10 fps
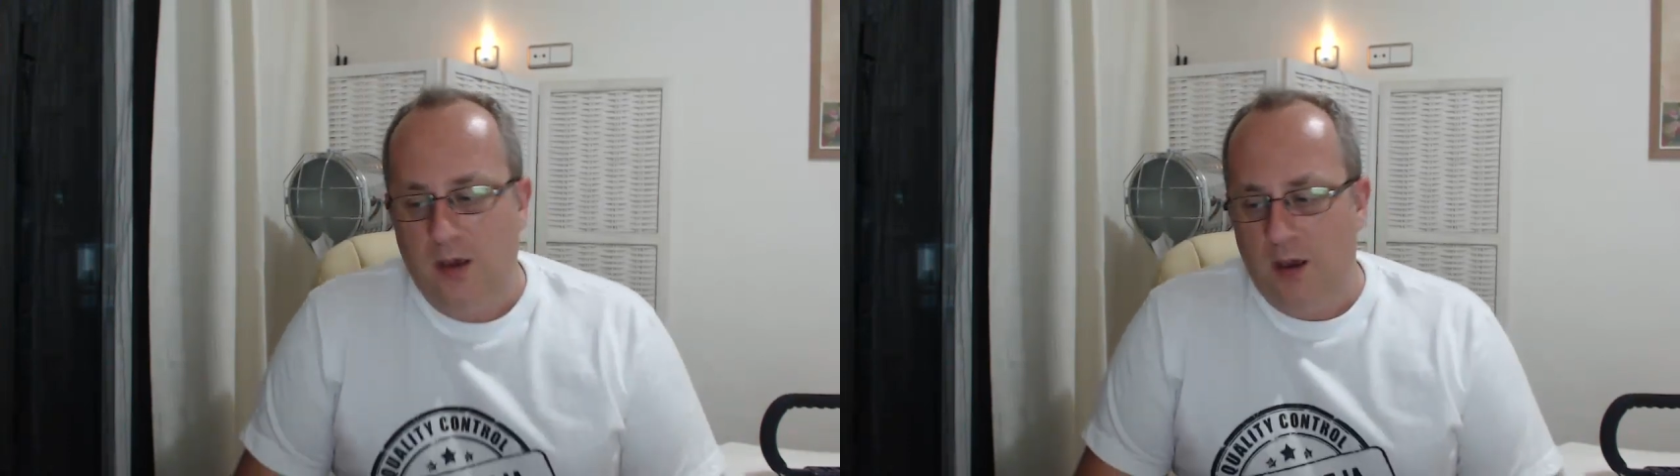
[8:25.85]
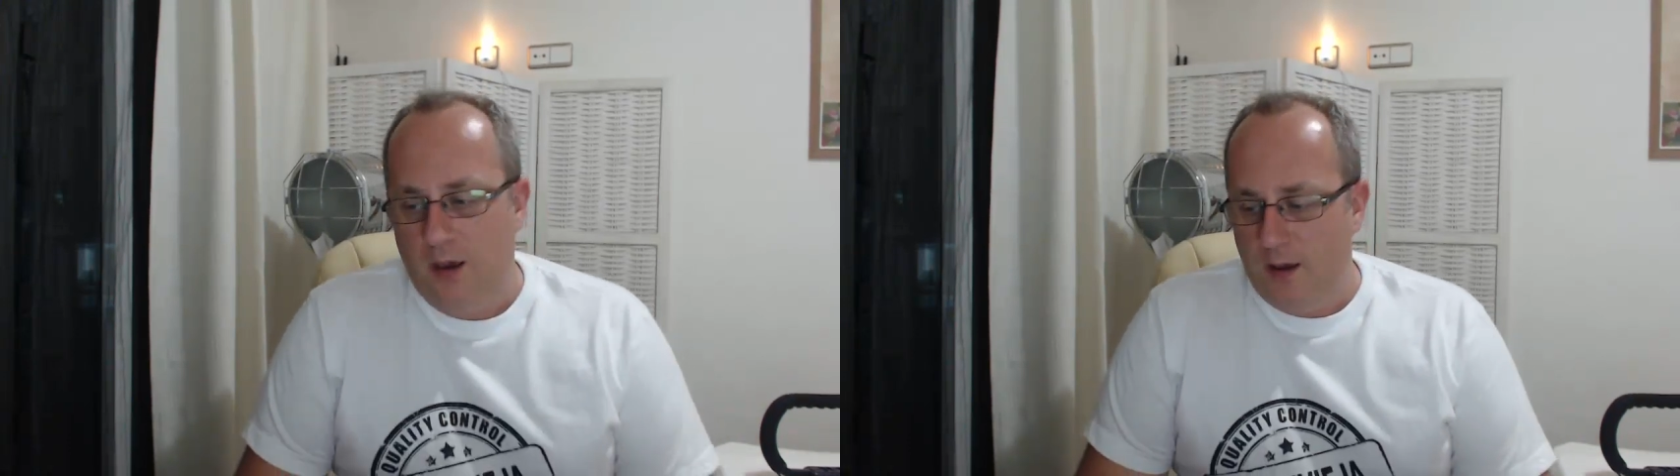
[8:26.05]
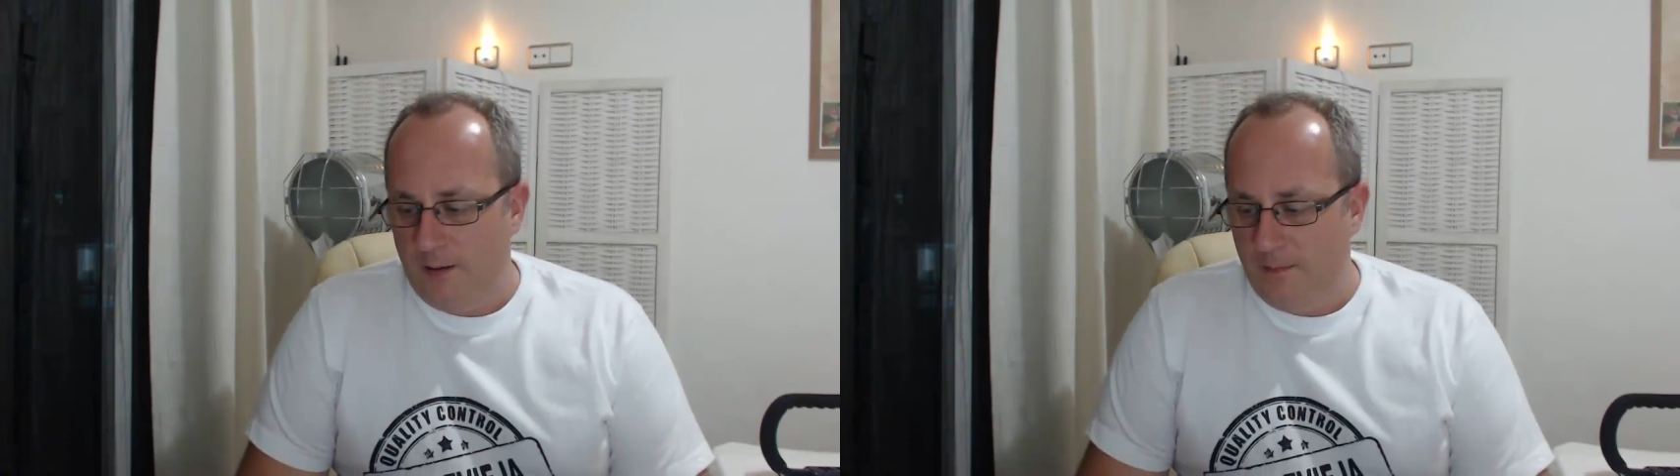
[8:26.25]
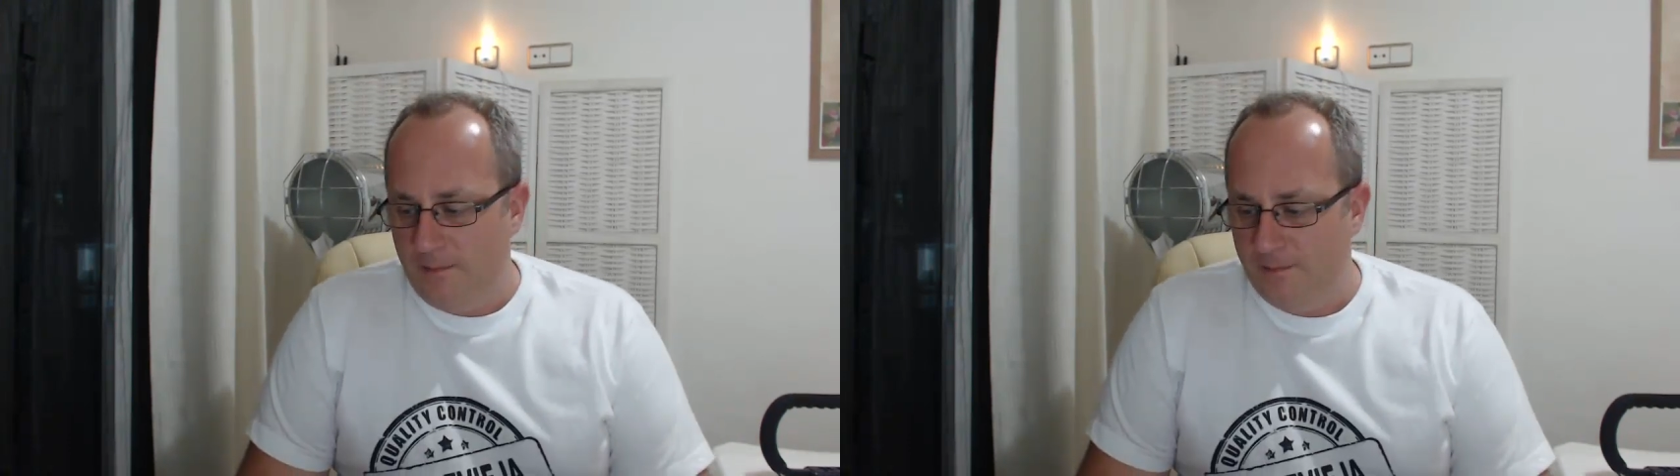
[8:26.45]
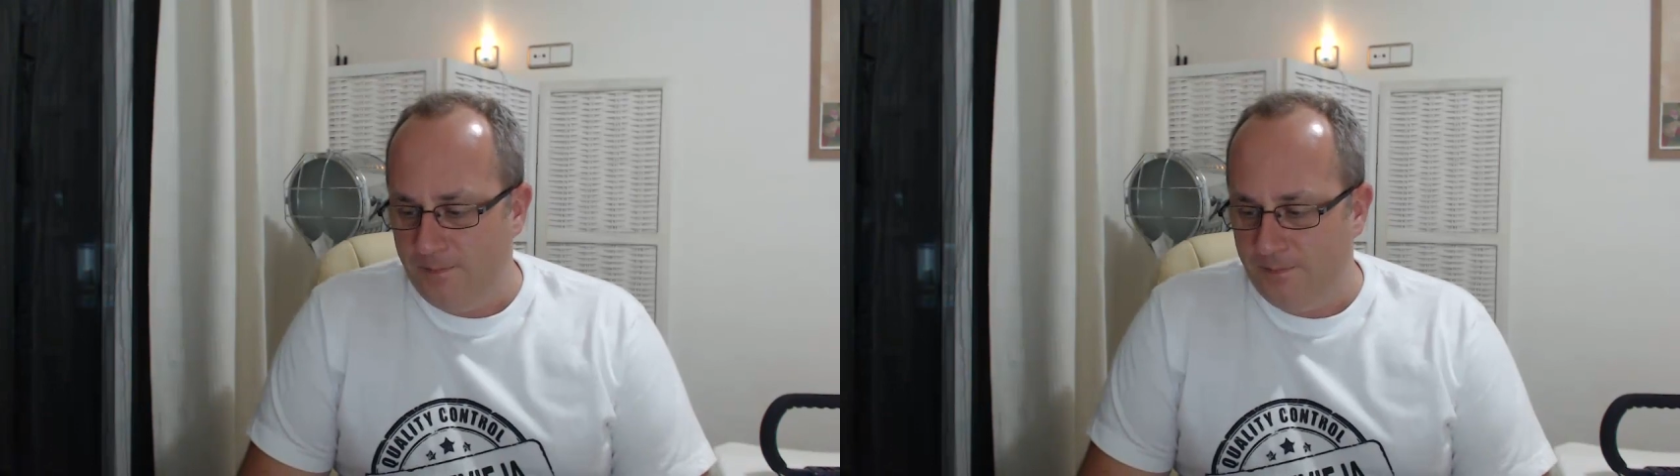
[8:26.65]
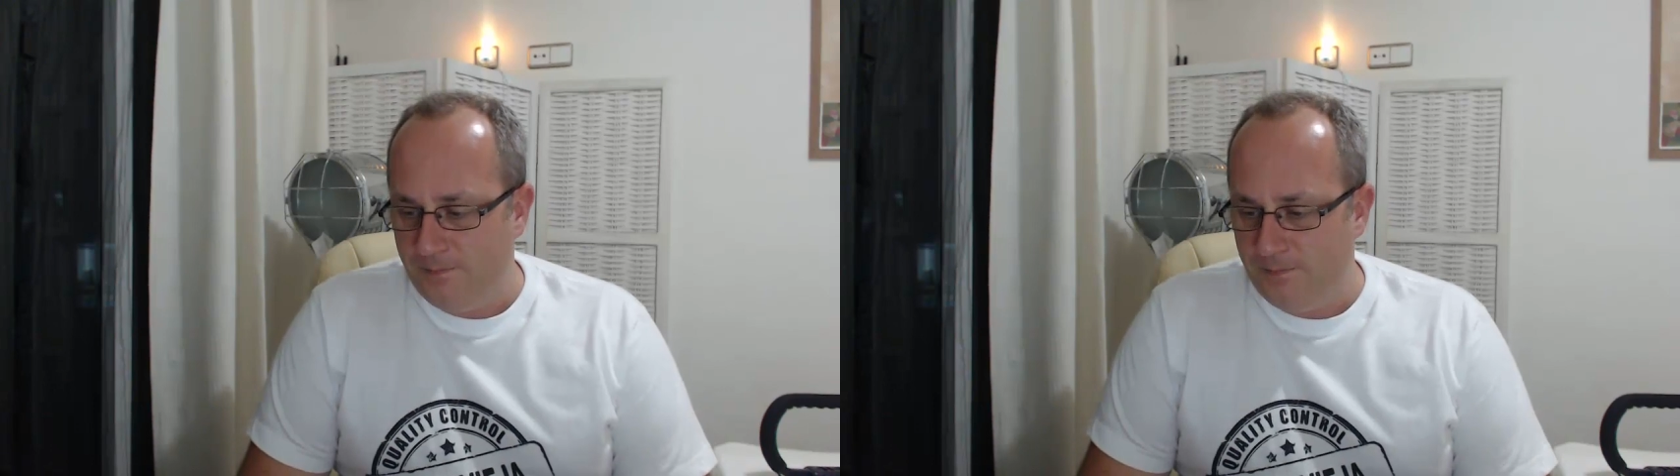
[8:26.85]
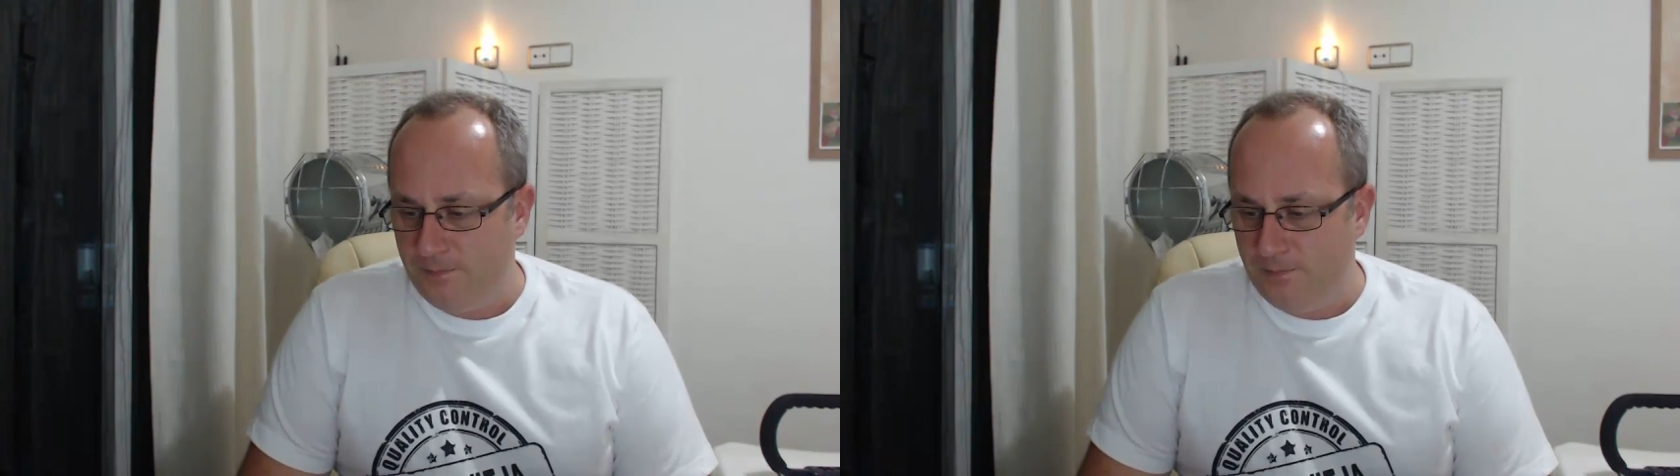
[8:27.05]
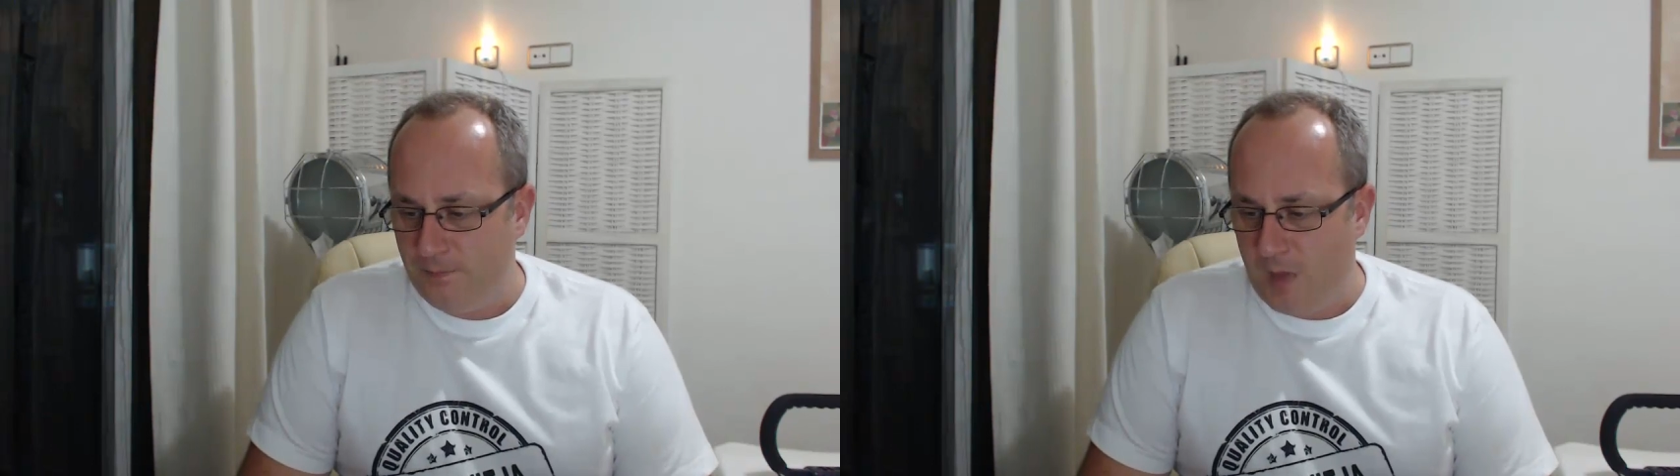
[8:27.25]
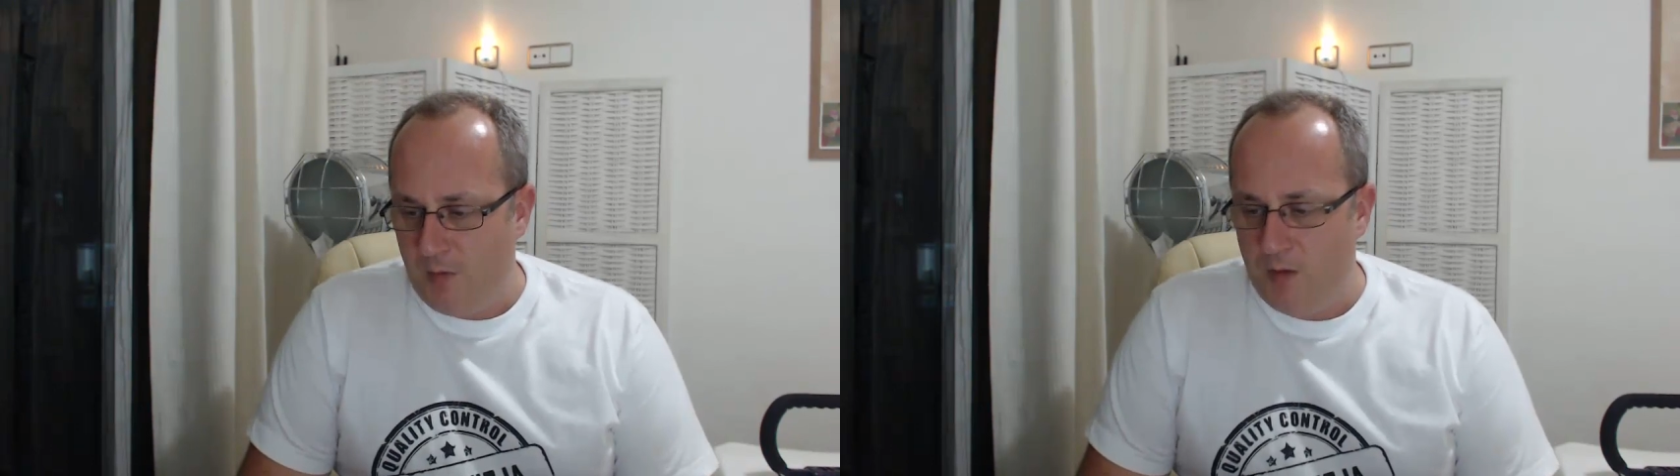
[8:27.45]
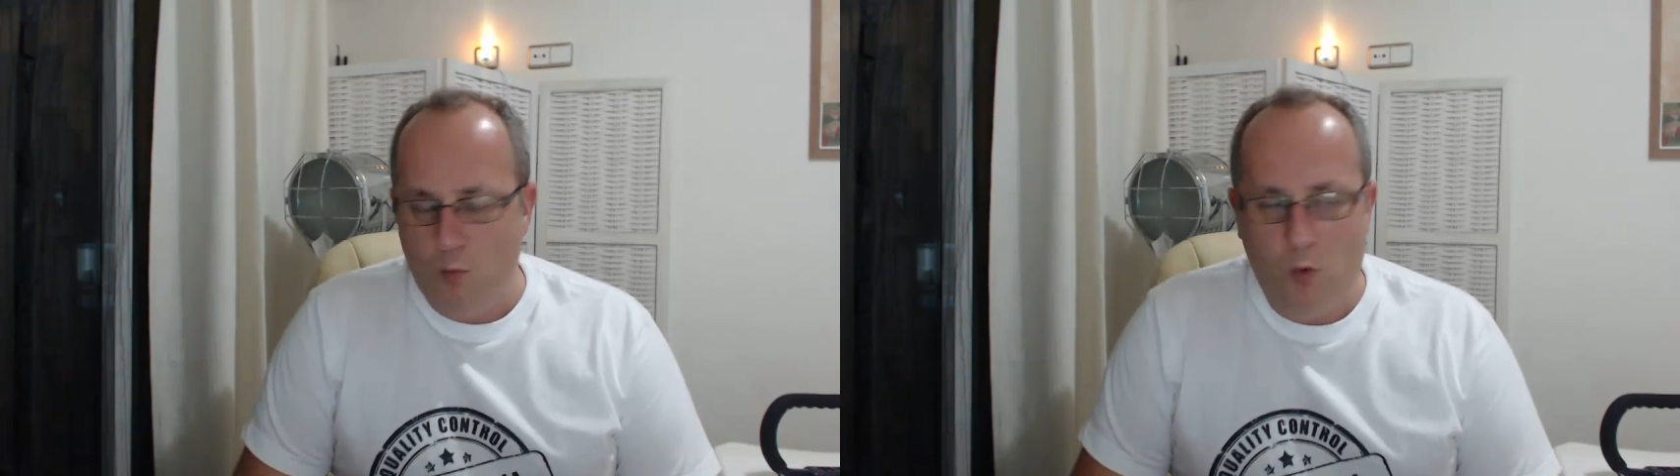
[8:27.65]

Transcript: Um, I mean,